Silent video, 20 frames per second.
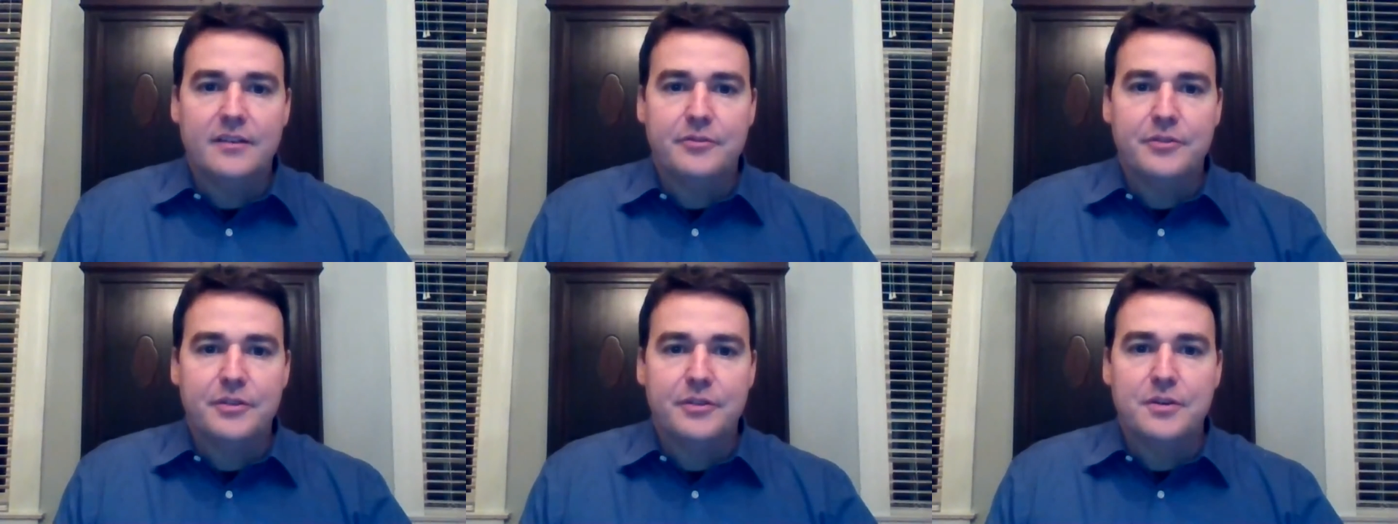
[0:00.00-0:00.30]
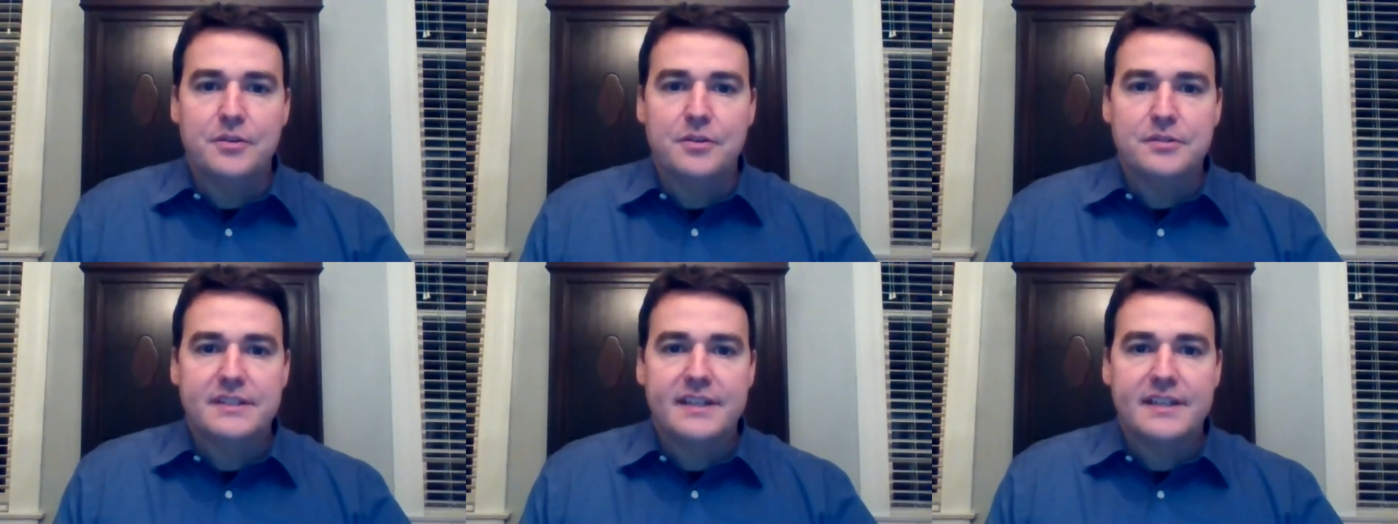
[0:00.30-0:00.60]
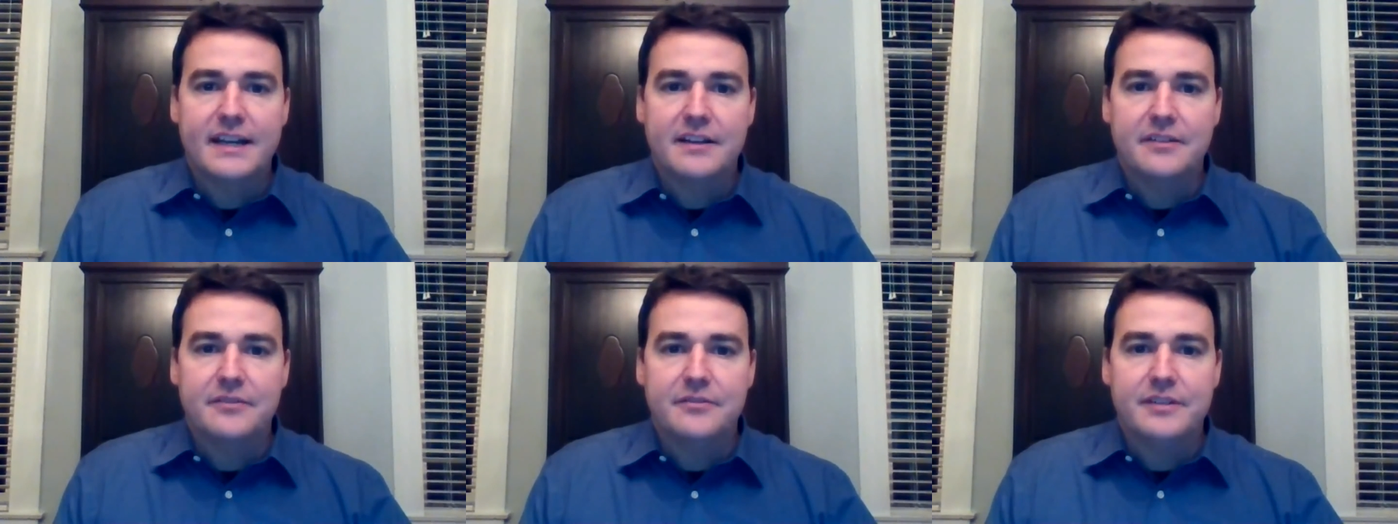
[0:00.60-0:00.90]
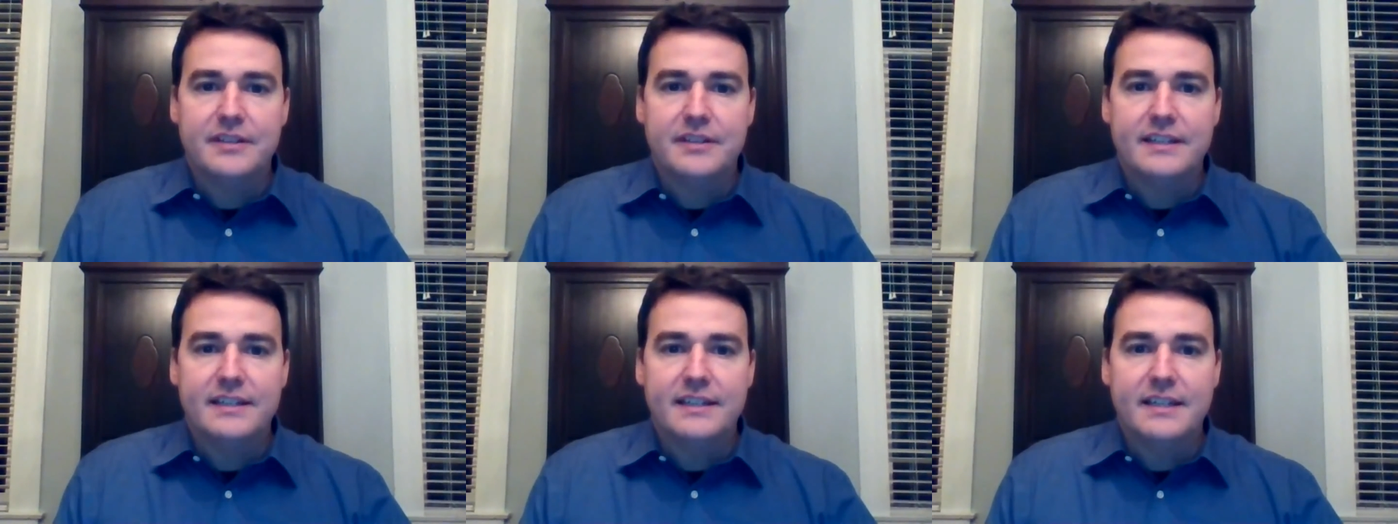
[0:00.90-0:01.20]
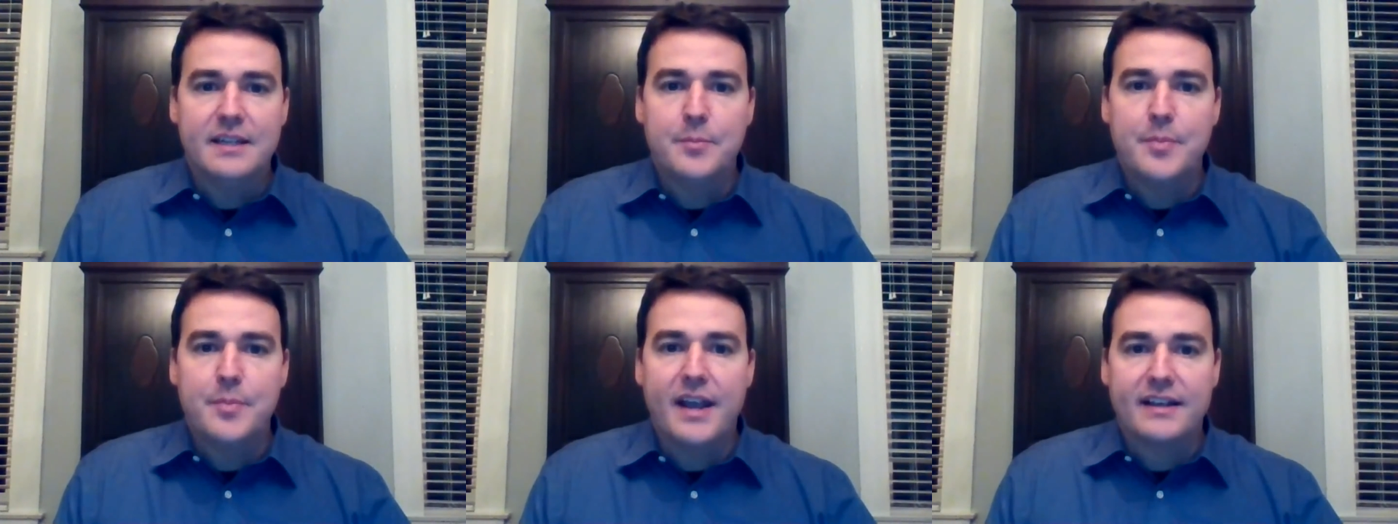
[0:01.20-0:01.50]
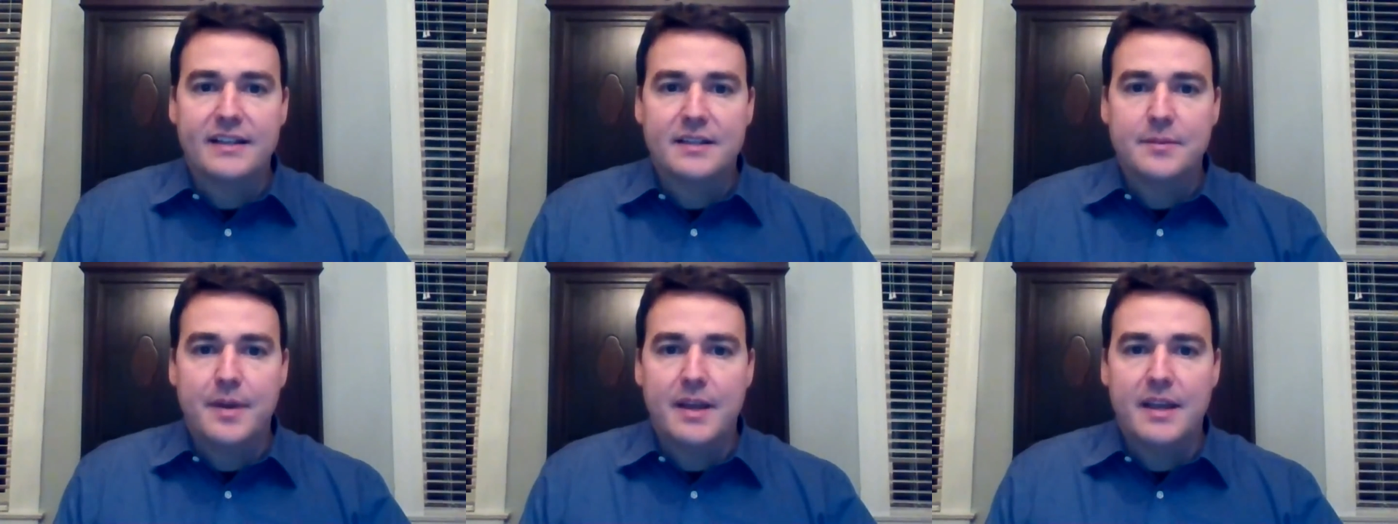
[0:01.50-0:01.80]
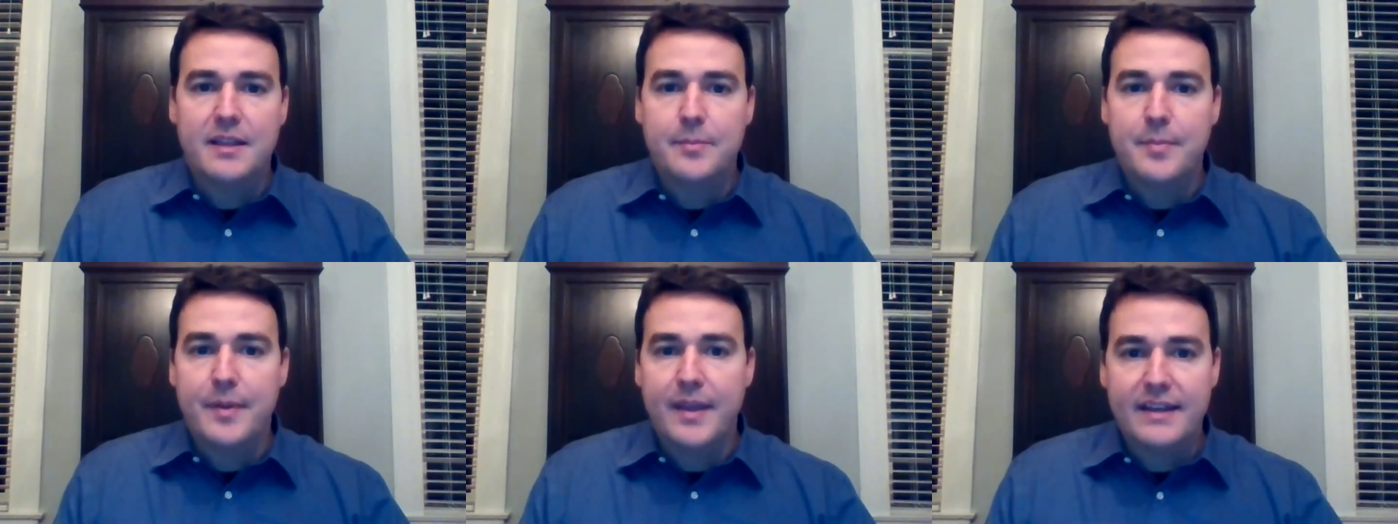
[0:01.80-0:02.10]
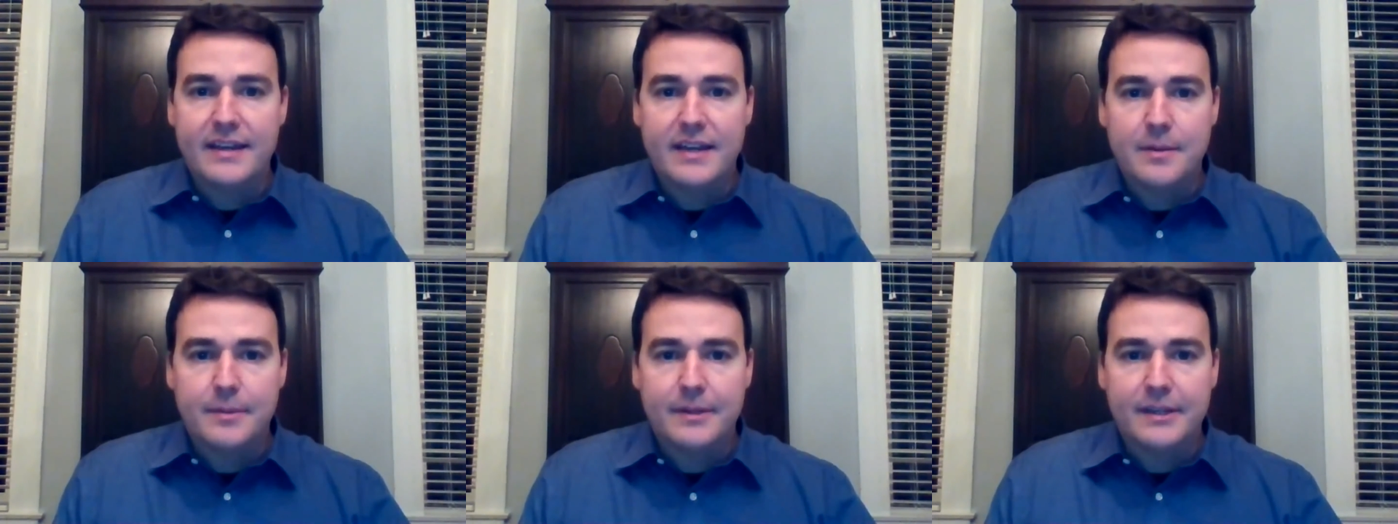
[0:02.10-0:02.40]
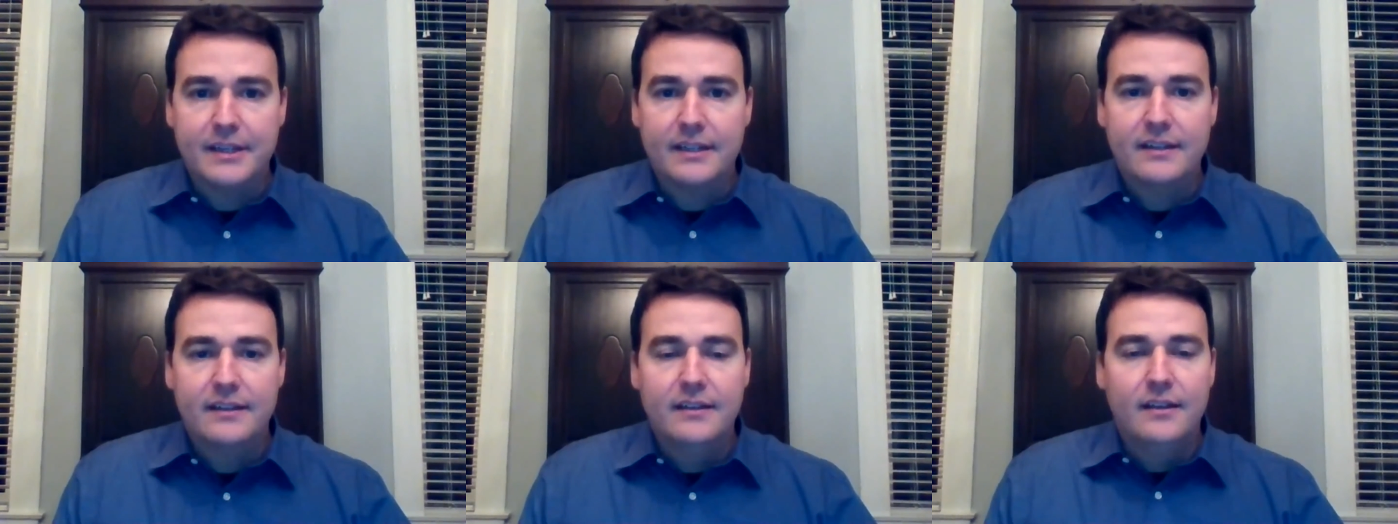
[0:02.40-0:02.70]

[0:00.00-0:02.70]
for those negatively impacted by the pandemic,